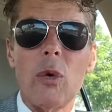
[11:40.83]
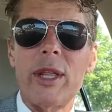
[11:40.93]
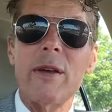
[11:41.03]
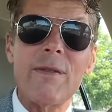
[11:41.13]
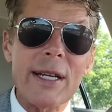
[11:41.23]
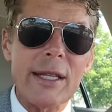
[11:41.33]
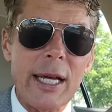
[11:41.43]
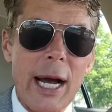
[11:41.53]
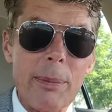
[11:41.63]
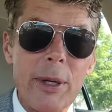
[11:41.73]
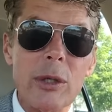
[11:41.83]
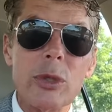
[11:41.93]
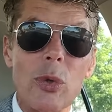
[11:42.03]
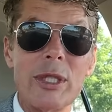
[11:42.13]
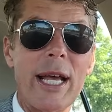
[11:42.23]
the effect that IPO is
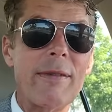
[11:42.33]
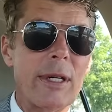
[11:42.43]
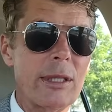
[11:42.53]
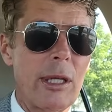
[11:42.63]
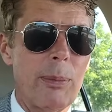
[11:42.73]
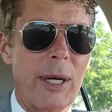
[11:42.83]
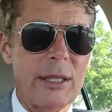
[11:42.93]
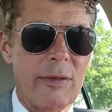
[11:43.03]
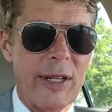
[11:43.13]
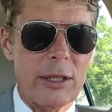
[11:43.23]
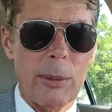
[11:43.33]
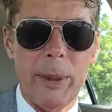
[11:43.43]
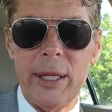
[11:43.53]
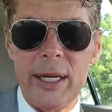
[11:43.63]
going to have onto the price of XRP,